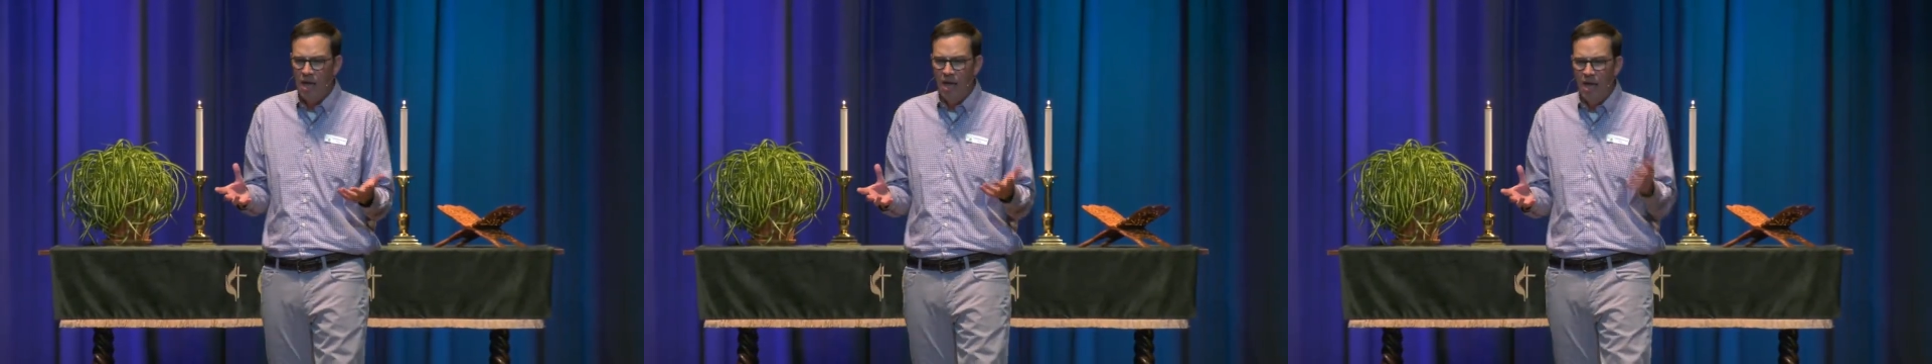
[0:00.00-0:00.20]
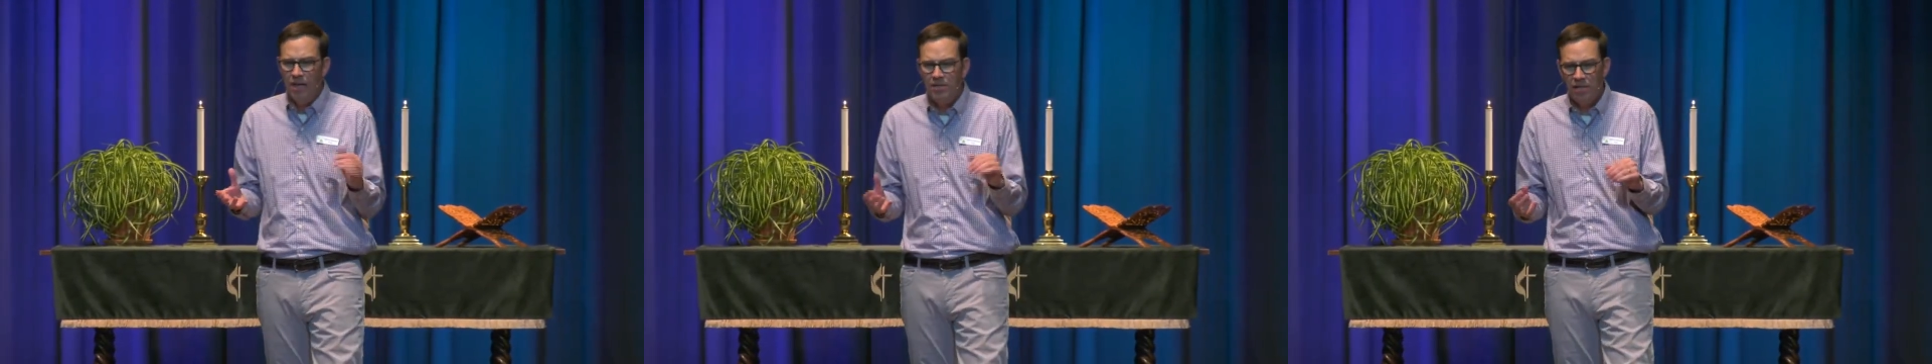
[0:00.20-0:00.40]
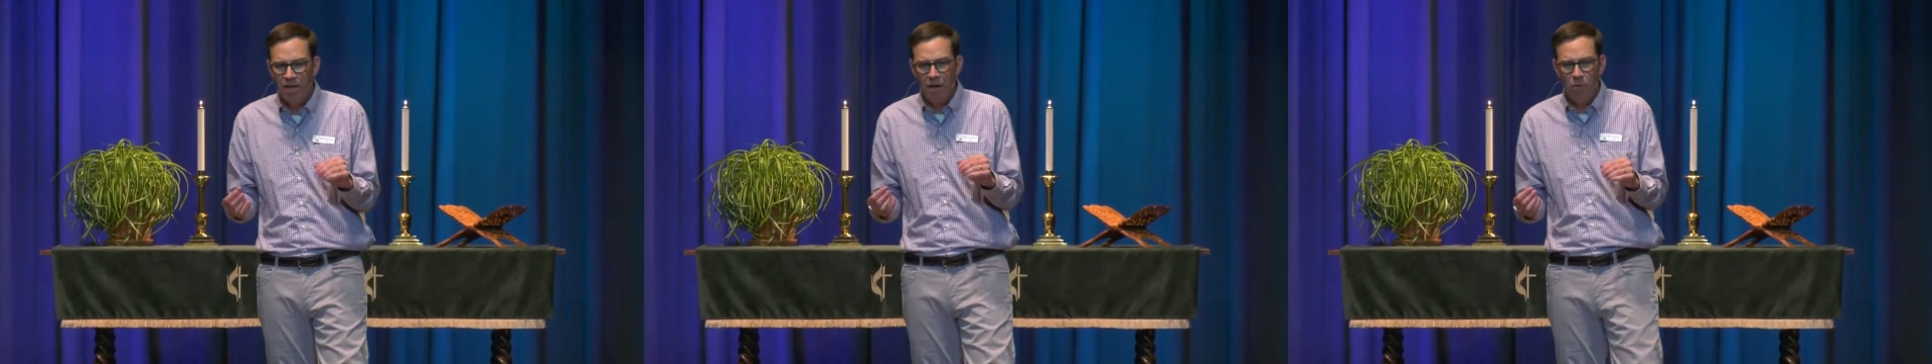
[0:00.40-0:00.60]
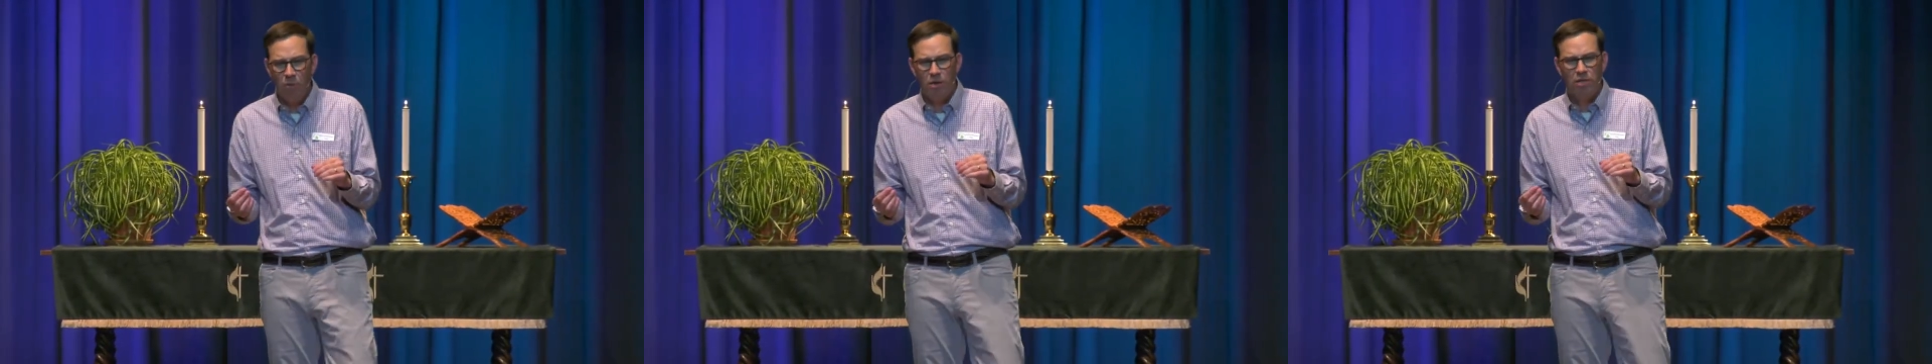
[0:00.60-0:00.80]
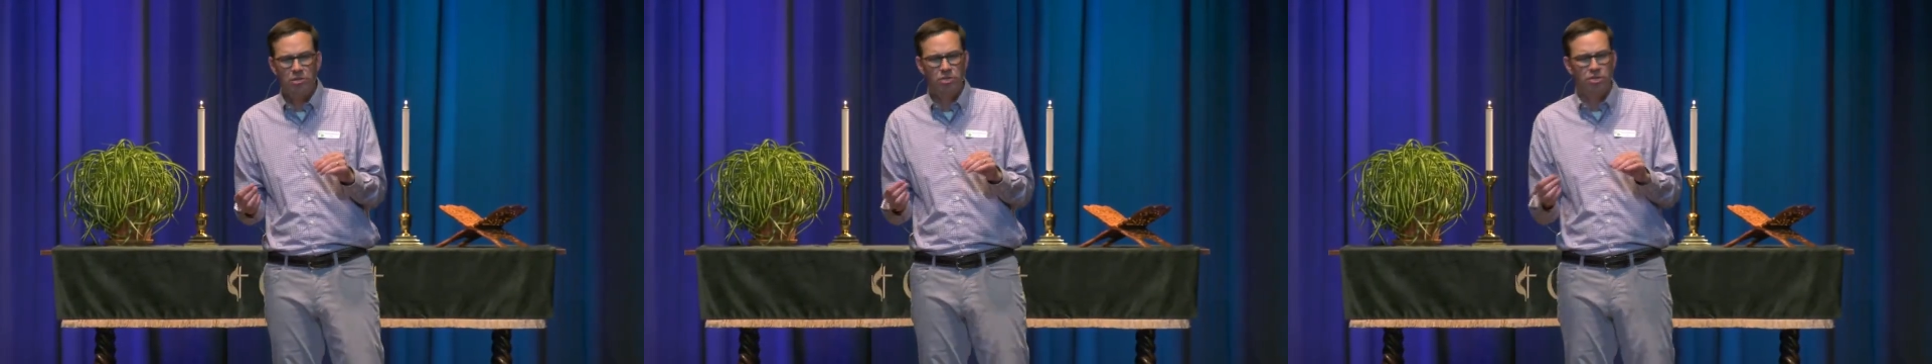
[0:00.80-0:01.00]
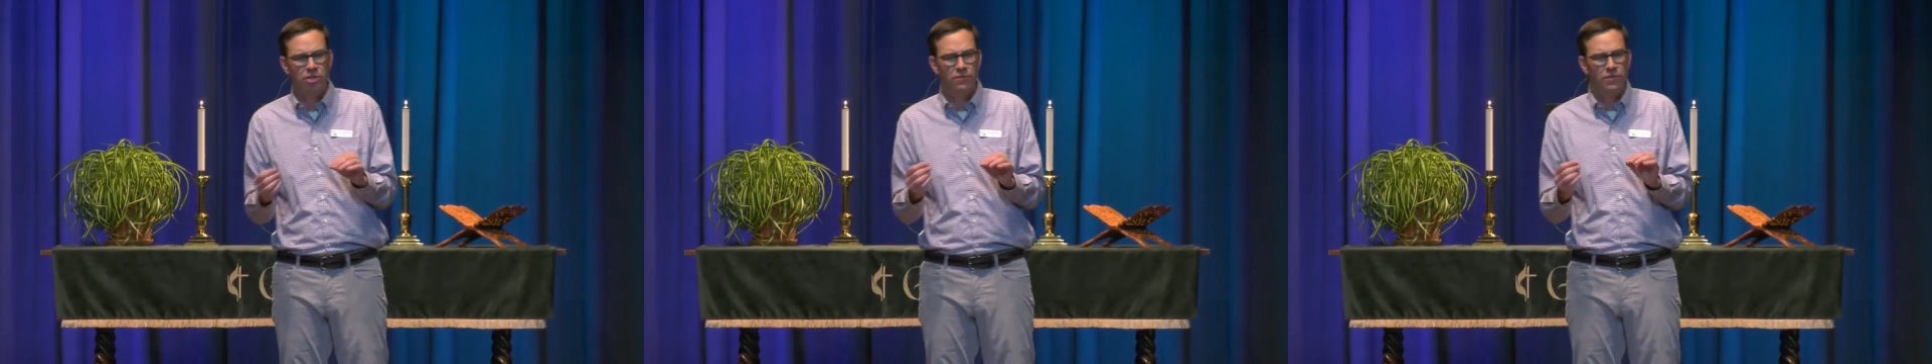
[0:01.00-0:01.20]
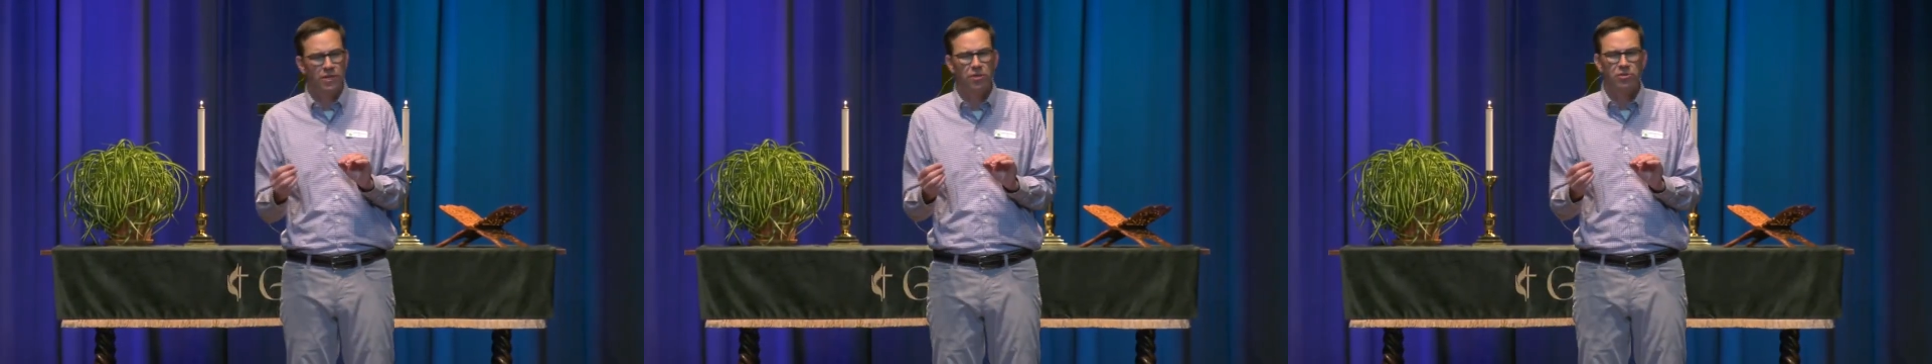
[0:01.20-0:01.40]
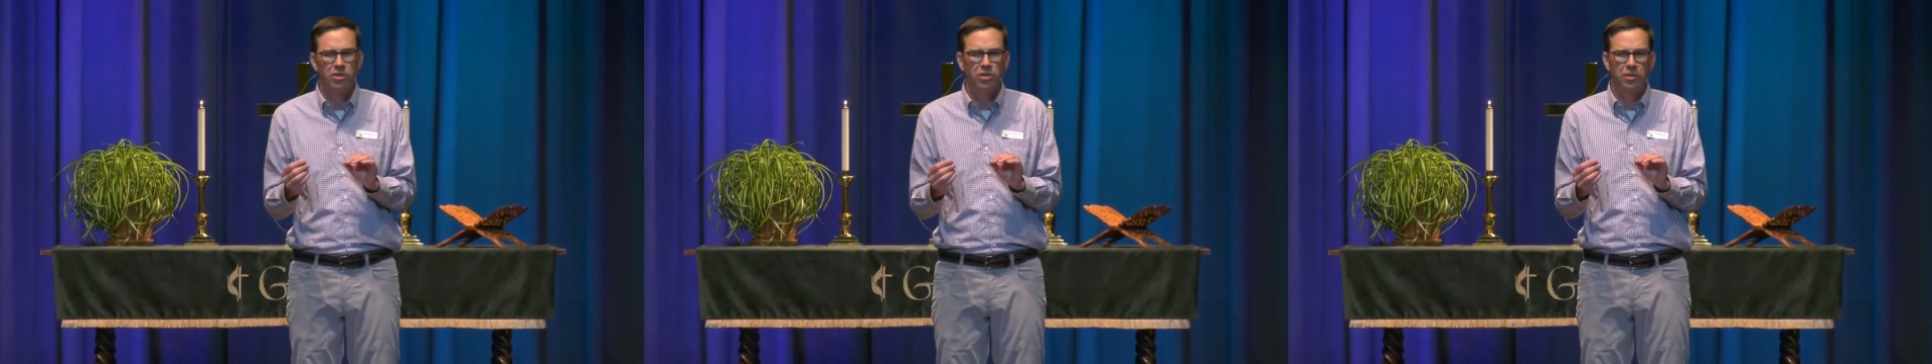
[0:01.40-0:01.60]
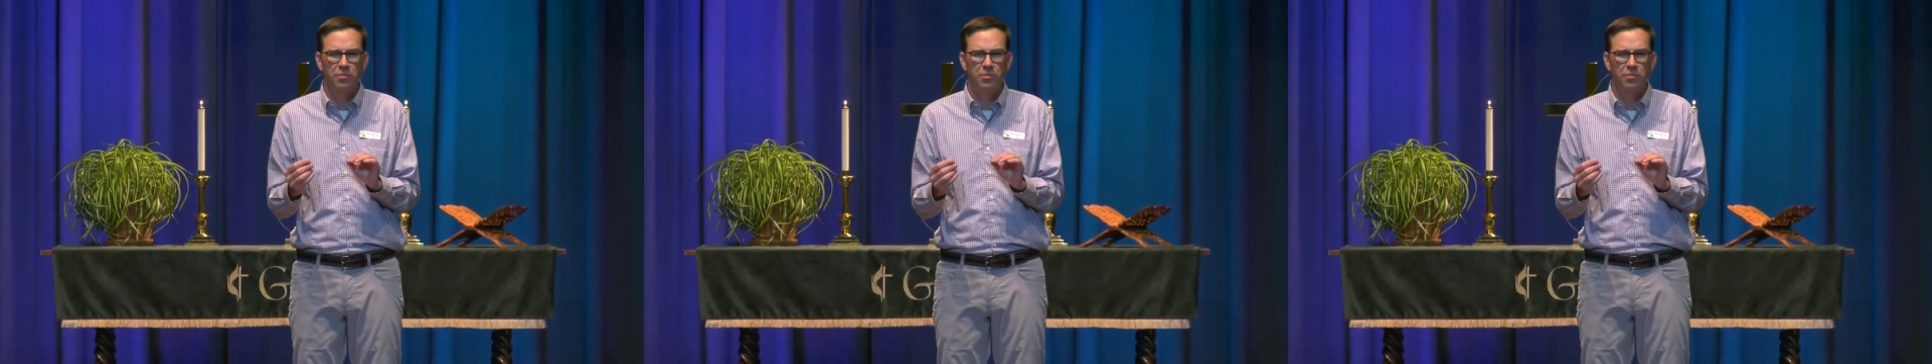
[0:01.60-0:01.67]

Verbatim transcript: And today I want to shift gears a little